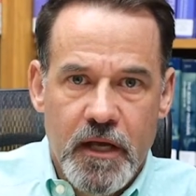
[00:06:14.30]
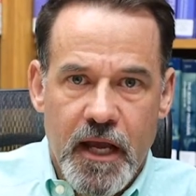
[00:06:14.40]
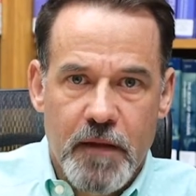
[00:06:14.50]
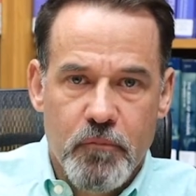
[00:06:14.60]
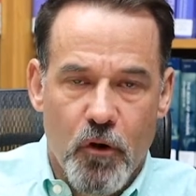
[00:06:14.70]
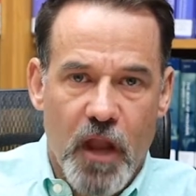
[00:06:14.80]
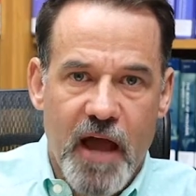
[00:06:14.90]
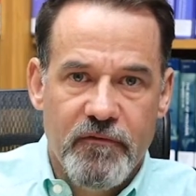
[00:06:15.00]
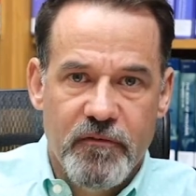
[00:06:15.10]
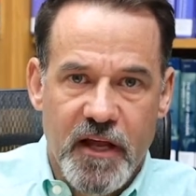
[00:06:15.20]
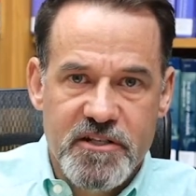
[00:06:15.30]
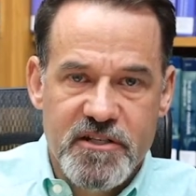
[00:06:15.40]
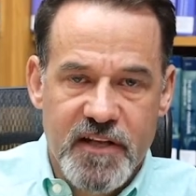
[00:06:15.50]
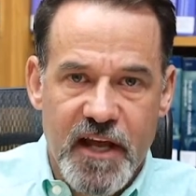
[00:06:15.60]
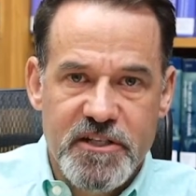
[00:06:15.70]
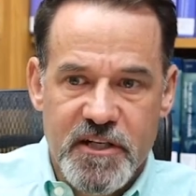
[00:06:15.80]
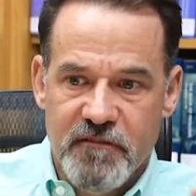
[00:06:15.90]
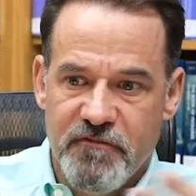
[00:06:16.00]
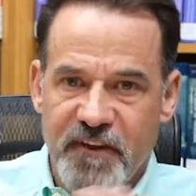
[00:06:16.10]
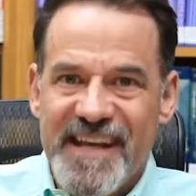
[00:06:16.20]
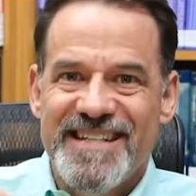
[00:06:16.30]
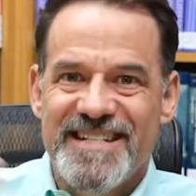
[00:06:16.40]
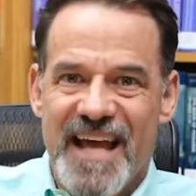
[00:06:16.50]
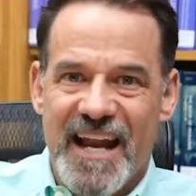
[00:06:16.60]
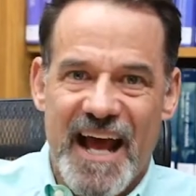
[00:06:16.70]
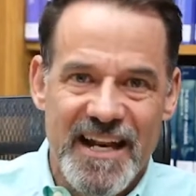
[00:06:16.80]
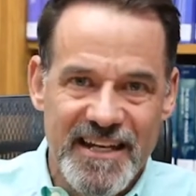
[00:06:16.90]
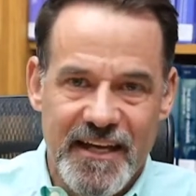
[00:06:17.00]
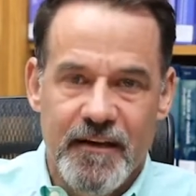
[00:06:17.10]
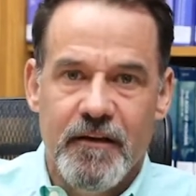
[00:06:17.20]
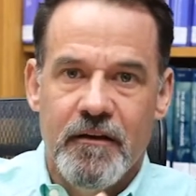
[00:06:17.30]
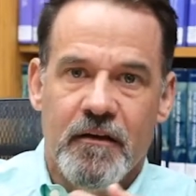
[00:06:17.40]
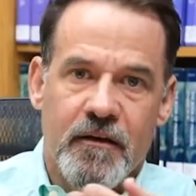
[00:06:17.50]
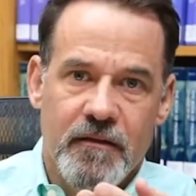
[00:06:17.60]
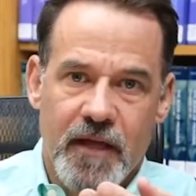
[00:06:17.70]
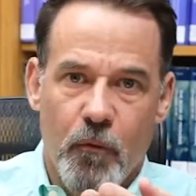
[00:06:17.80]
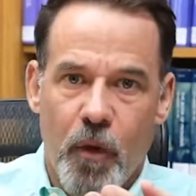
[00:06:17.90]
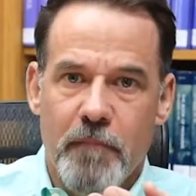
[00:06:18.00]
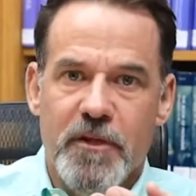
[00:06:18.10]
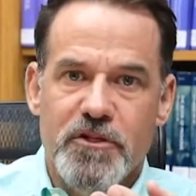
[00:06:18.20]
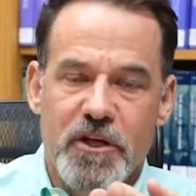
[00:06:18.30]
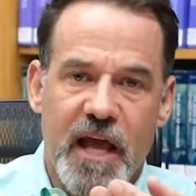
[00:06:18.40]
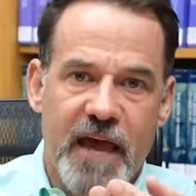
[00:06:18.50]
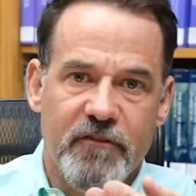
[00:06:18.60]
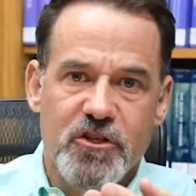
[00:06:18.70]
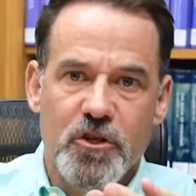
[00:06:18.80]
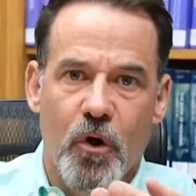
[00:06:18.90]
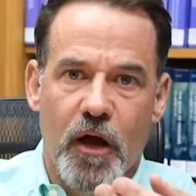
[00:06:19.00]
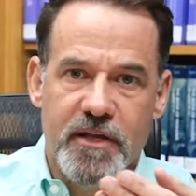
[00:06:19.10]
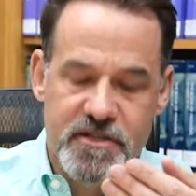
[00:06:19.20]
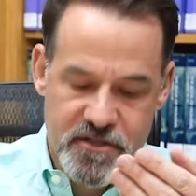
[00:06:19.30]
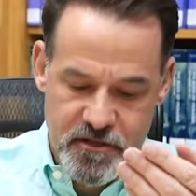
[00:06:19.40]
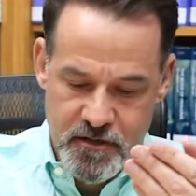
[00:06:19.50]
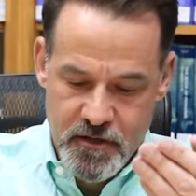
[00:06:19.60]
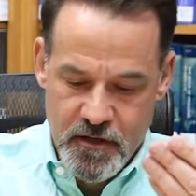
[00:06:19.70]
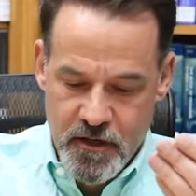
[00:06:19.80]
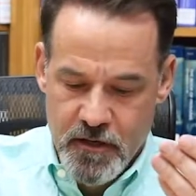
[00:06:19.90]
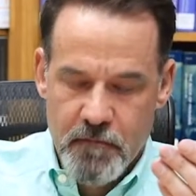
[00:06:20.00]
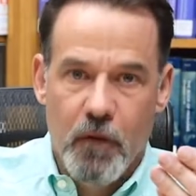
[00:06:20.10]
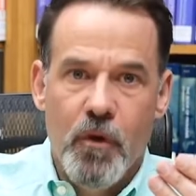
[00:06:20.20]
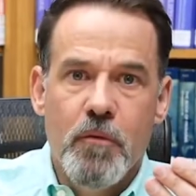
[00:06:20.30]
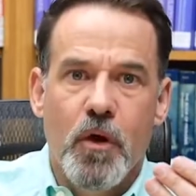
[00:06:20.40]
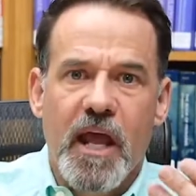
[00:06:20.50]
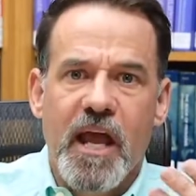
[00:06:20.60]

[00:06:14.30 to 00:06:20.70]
And pro-life legislation feeds that idea that women should have a choice, but we want to